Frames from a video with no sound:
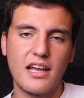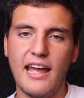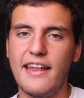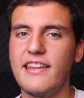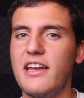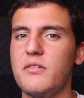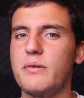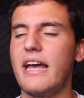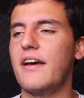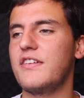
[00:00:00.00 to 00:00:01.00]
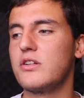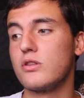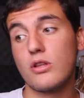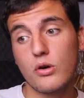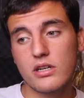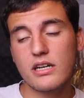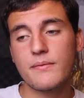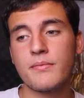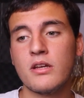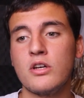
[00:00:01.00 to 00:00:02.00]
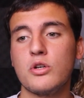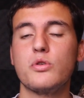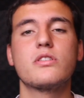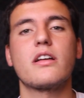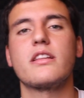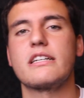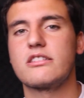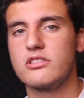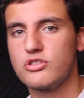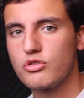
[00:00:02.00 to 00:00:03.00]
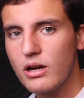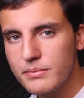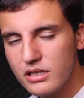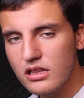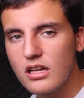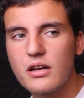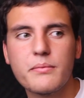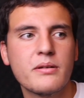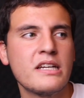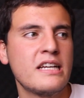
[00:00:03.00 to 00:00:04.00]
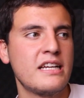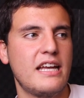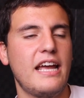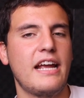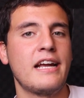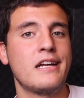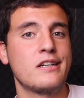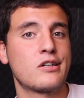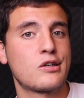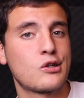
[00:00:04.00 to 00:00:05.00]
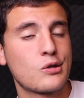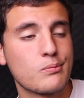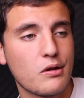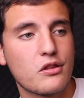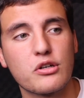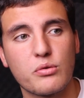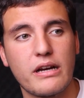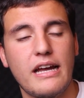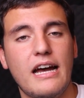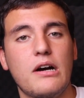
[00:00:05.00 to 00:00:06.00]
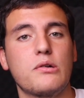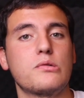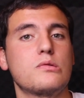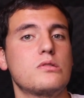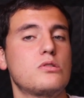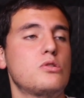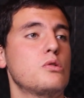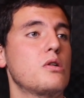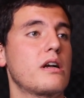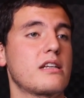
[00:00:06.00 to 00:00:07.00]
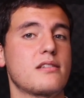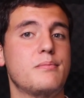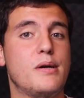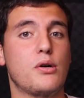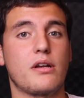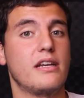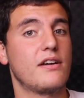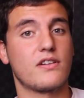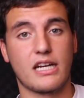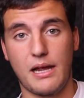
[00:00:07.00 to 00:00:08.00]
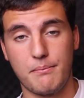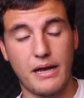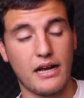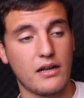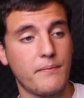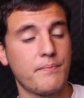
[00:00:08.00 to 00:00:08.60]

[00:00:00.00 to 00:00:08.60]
And then we have Ilona, who's on the drama club, and her mother went out to go get some milk and never came back.